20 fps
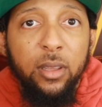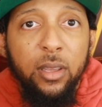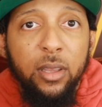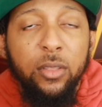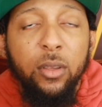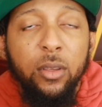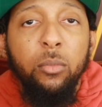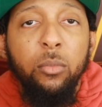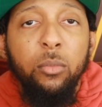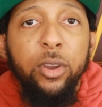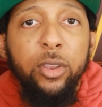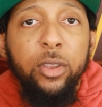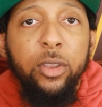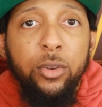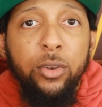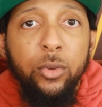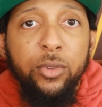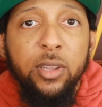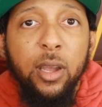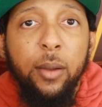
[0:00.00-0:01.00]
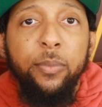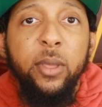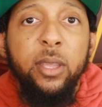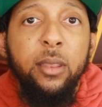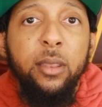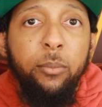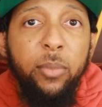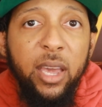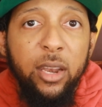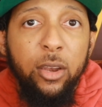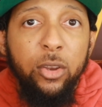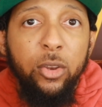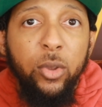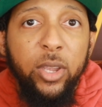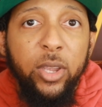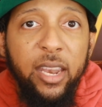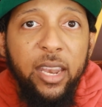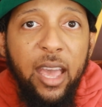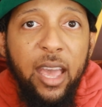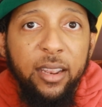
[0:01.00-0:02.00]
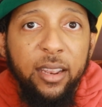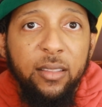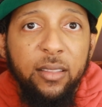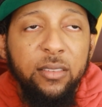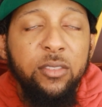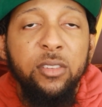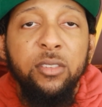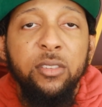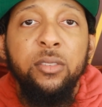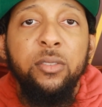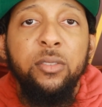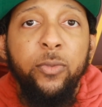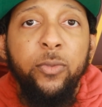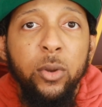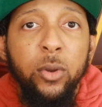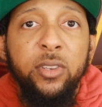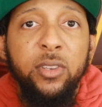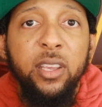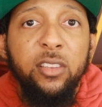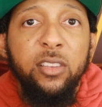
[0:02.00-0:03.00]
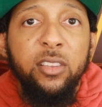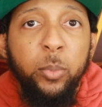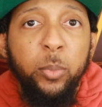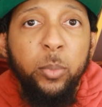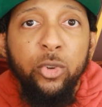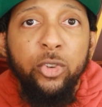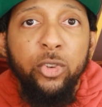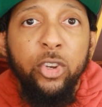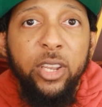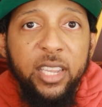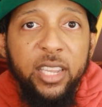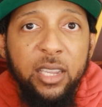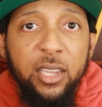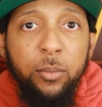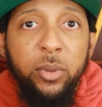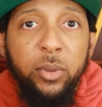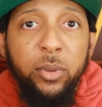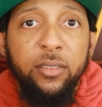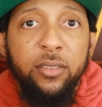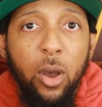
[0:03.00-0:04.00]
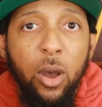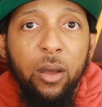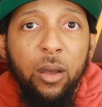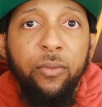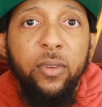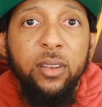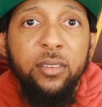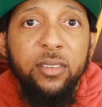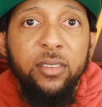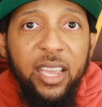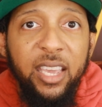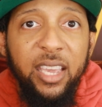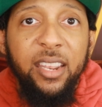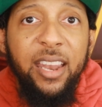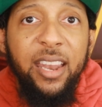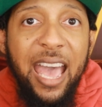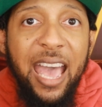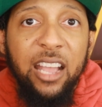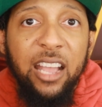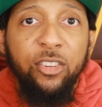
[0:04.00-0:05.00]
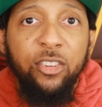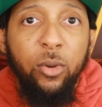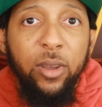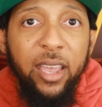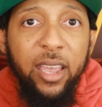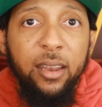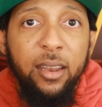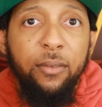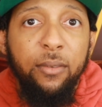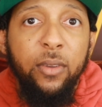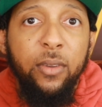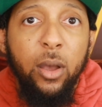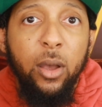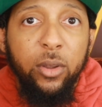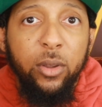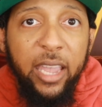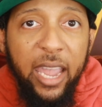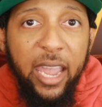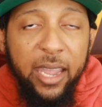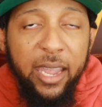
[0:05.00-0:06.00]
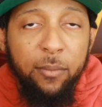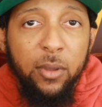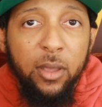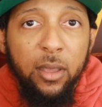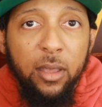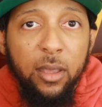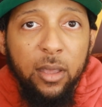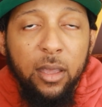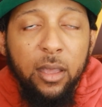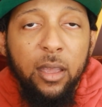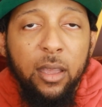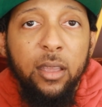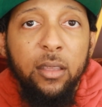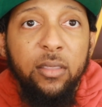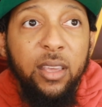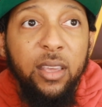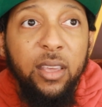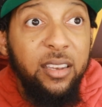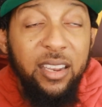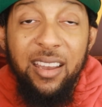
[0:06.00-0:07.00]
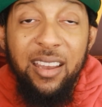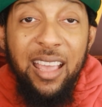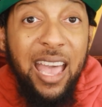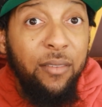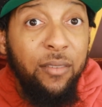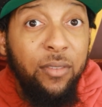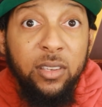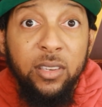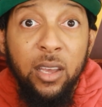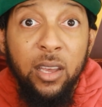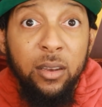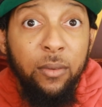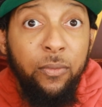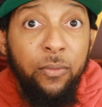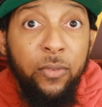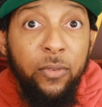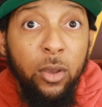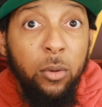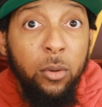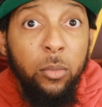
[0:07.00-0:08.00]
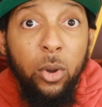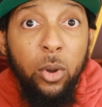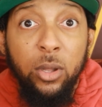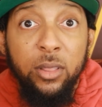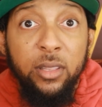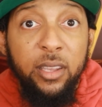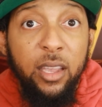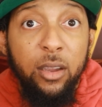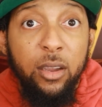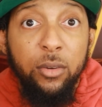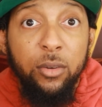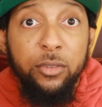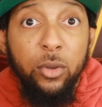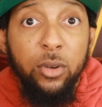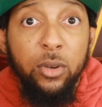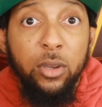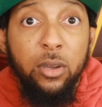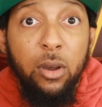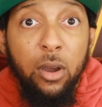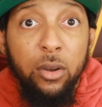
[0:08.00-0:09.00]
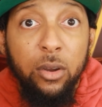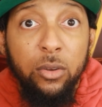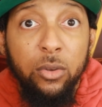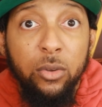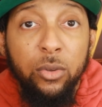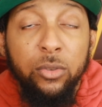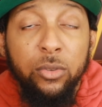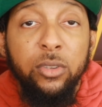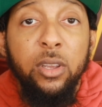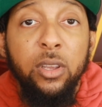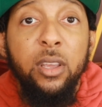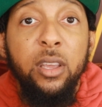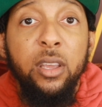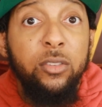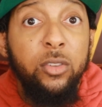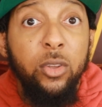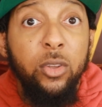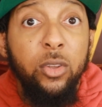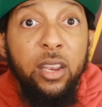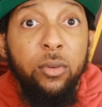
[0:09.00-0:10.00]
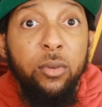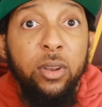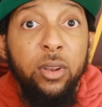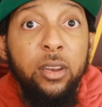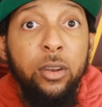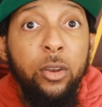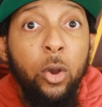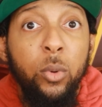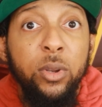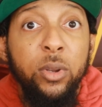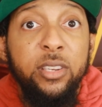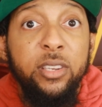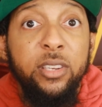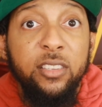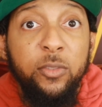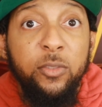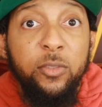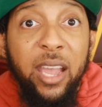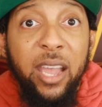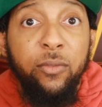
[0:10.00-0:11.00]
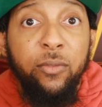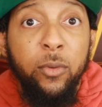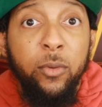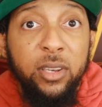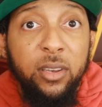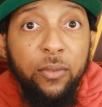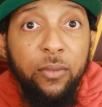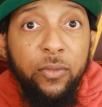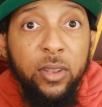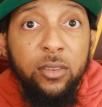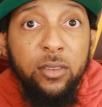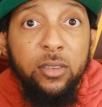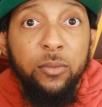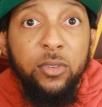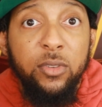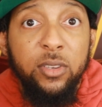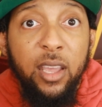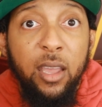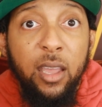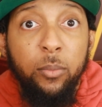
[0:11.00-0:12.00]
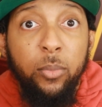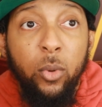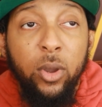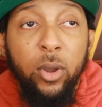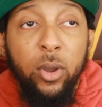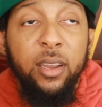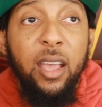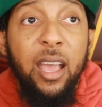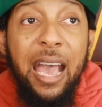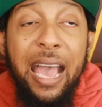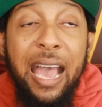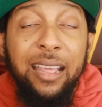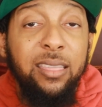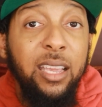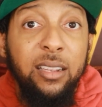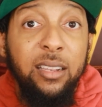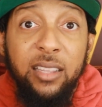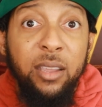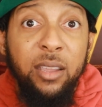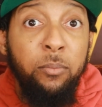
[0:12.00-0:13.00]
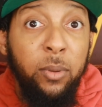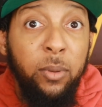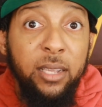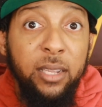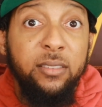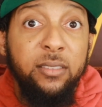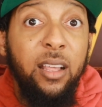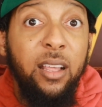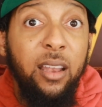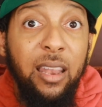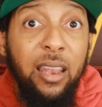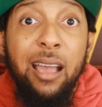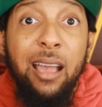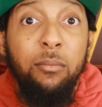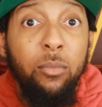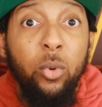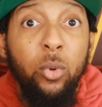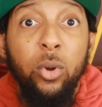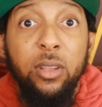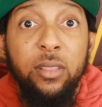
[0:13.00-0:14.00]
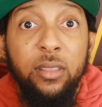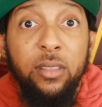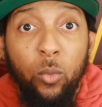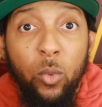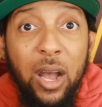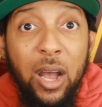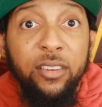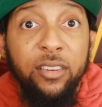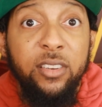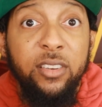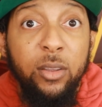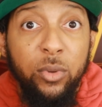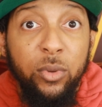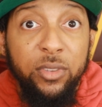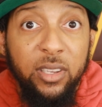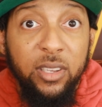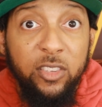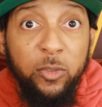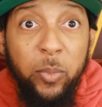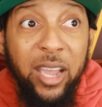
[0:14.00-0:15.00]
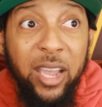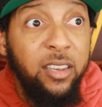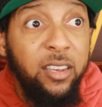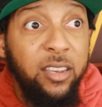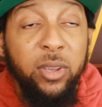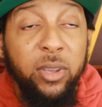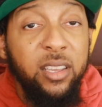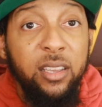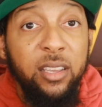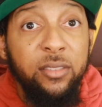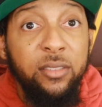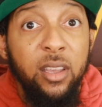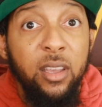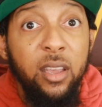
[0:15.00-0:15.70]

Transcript: The more you do something, the better you get at it. This is his first exposure to EB's offense in an actual NFL game. They didn't have a ton of film on the Arizona Cardinals, and so they really didn't know what to expect from a defensive standpoint. I think they blitzed a lot more than Washington was expecting because